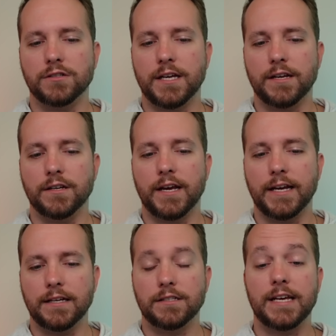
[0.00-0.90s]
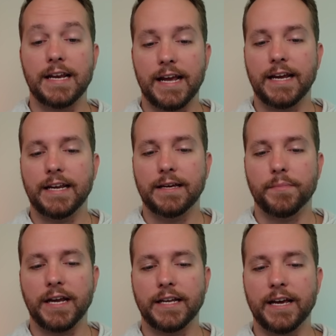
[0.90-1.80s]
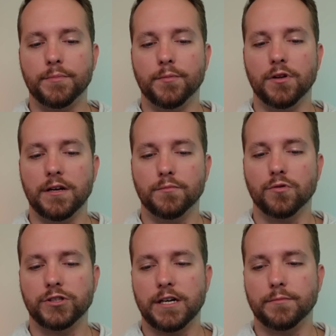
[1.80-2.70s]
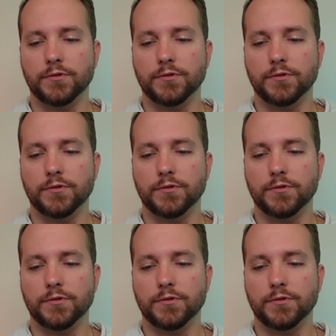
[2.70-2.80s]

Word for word: 10, 8, 1080, Pain Capable Unborn Child